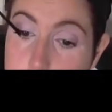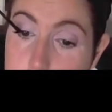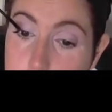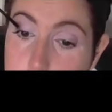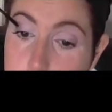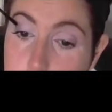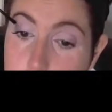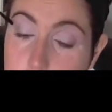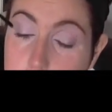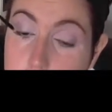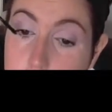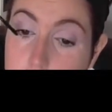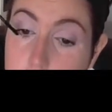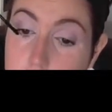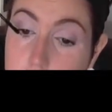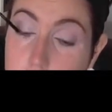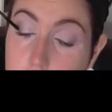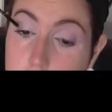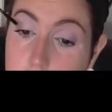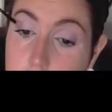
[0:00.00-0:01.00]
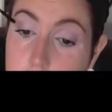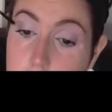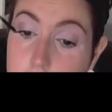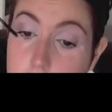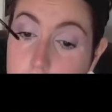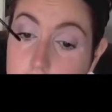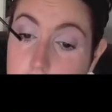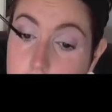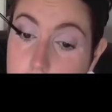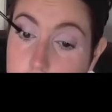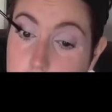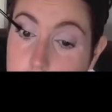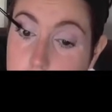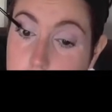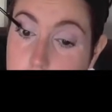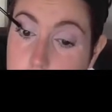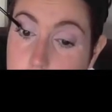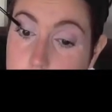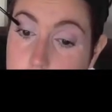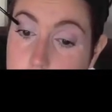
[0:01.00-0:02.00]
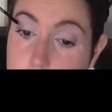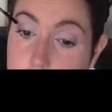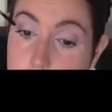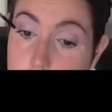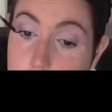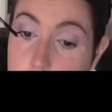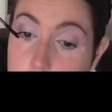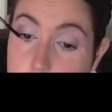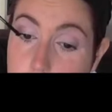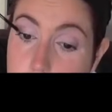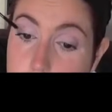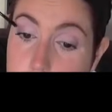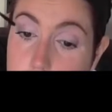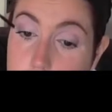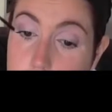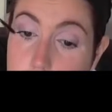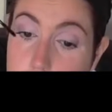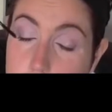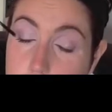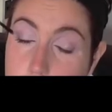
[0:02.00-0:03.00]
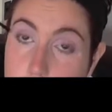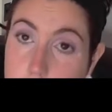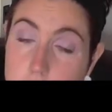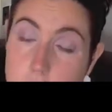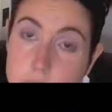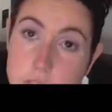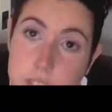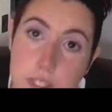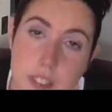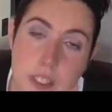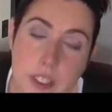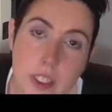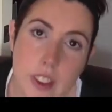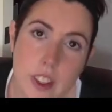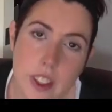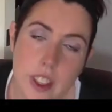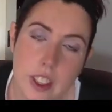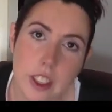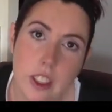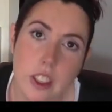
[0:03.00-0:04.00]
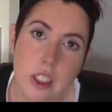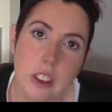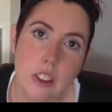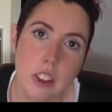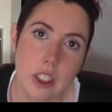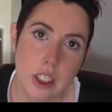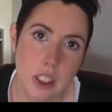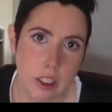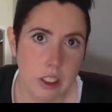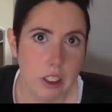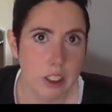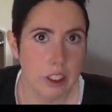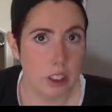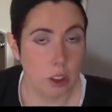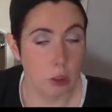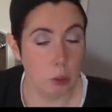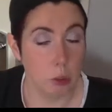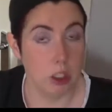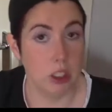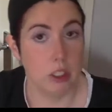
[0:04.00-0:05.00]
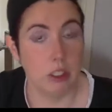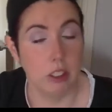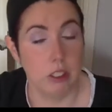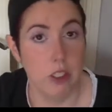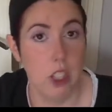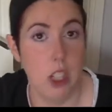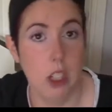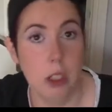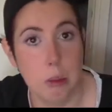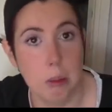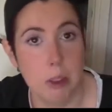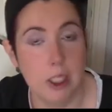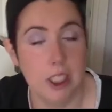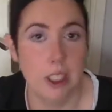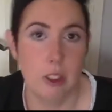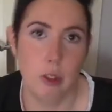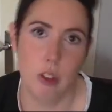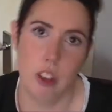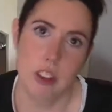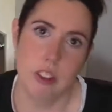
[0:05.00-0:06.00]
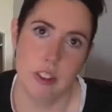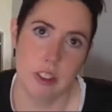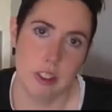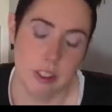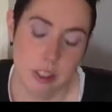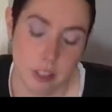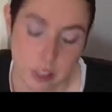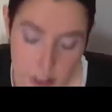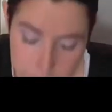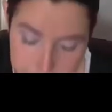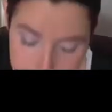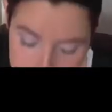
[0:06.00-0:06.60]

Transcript: One of the joys of being a Younique presenter is obviously you can work from home, which is wonderful for me.